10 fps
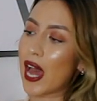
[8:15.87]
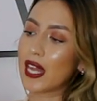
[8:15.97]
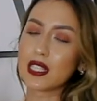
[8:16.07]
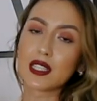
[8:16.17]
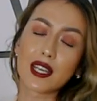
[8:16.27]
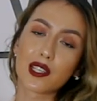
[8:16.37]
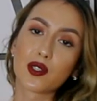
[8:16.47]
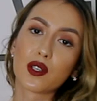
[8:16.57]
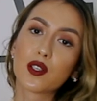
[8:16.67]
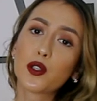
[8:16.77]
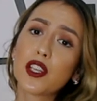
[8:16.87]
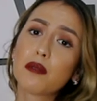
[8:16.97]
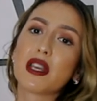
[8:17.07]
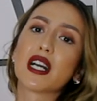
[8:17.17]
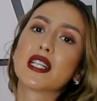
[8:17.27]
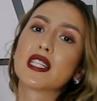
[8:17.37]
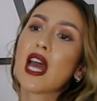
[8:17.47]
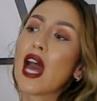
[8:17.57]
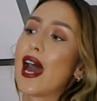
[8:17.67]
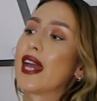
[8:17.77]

I decided to include it because